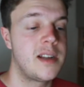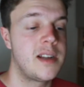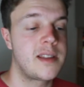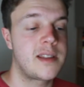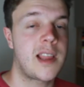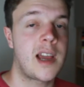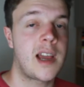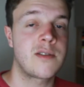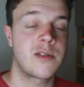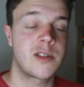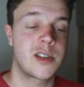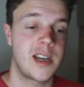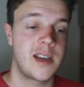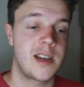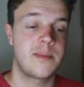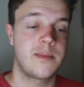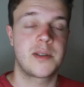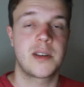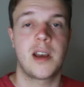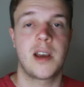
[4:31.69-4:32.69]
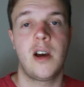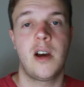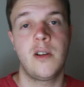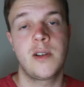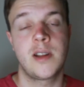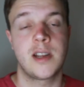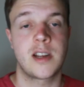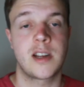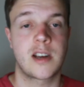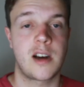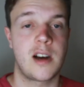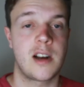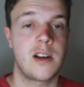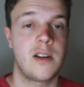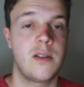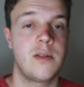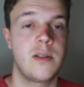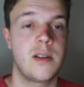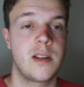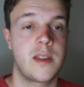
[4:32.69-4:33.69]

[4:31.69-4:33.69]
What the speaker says: Daniel James, Ighalo,